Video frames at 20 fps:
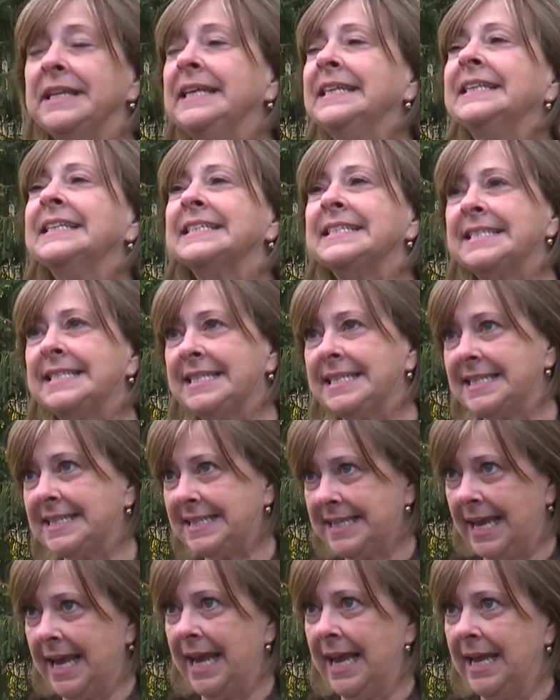Needless to
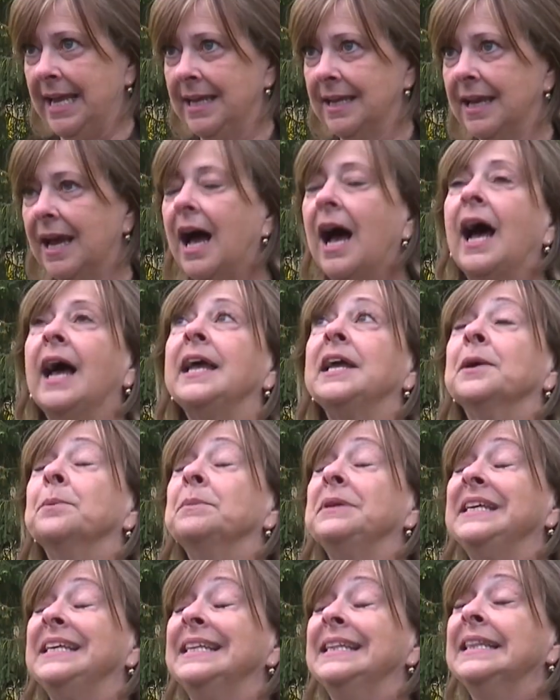say, I
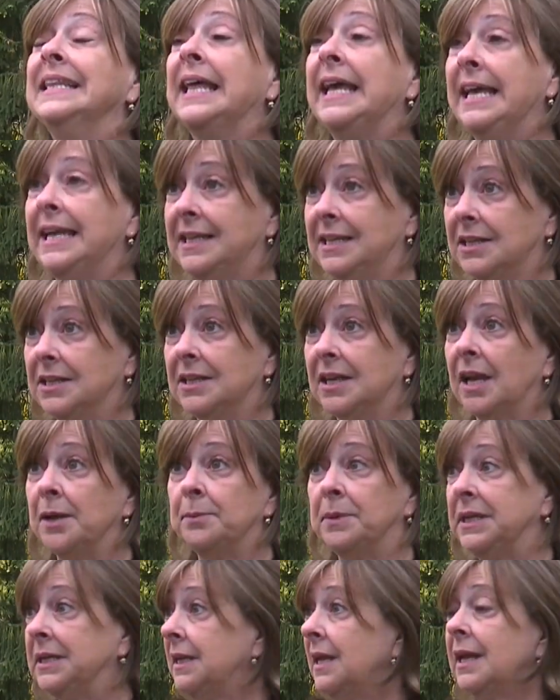am elated. I
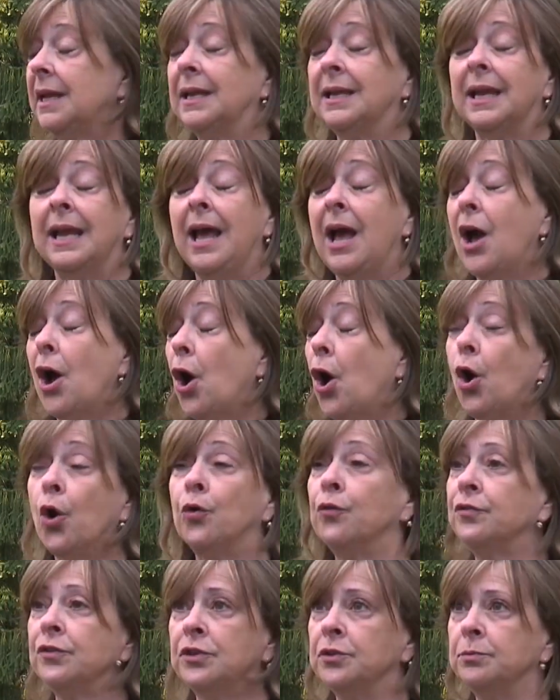mean,
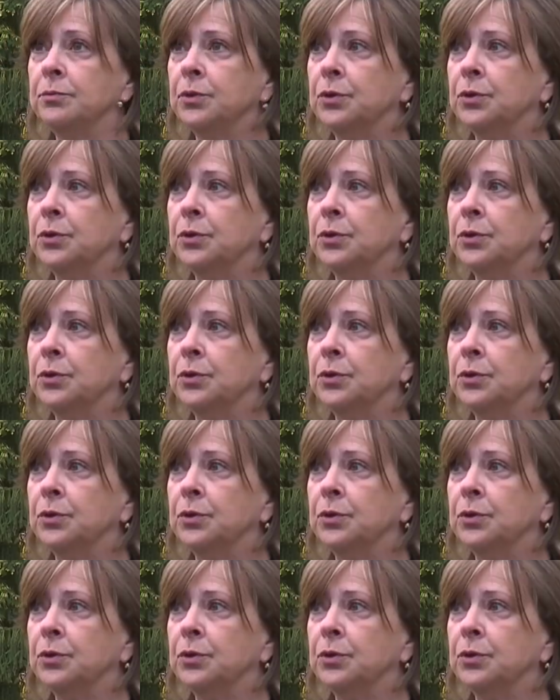over the